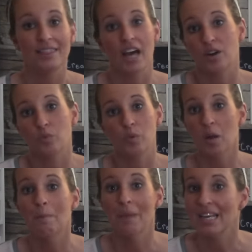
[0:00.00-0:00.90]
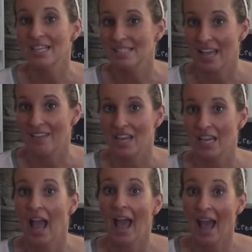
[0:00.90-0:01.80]
that are real
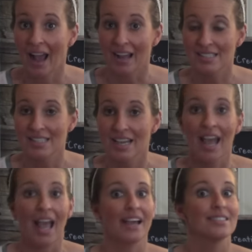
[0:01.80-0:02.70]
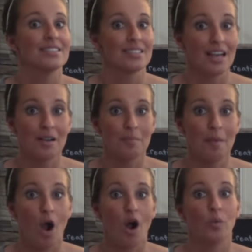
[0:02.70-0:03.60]
money-saving hacks, and
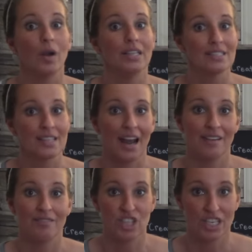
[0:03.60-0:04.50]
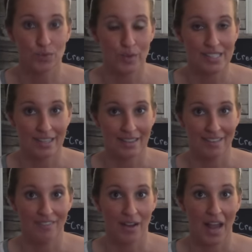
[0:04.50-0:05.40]
some are ones that I have just recently
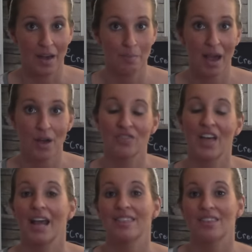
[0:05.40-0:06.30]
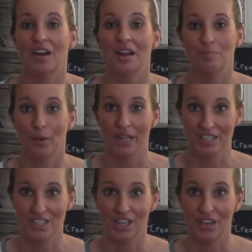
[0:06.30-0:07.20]
found out about that I thought I'd bring
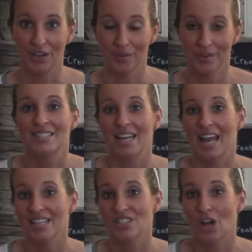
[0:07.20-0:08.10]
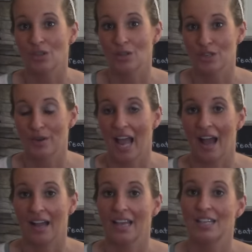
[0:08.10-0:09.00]
to you. Today's Dollar Tree
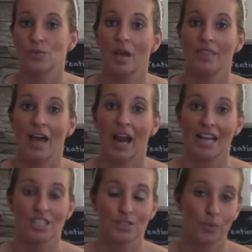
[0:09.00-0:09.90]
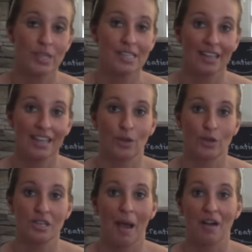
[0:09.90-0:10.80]
hack is one that I just recently
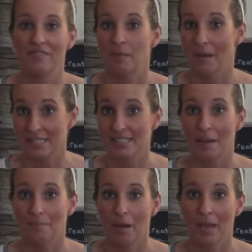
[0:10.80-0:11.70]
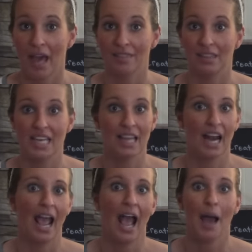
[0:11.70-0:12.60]
learned about from my stepmom Kathleen that
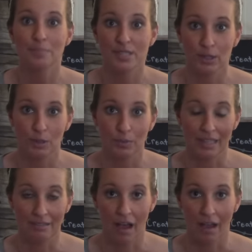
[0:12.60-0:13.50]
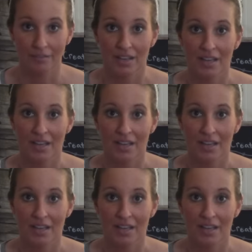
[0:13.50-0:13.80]
I absolutely love.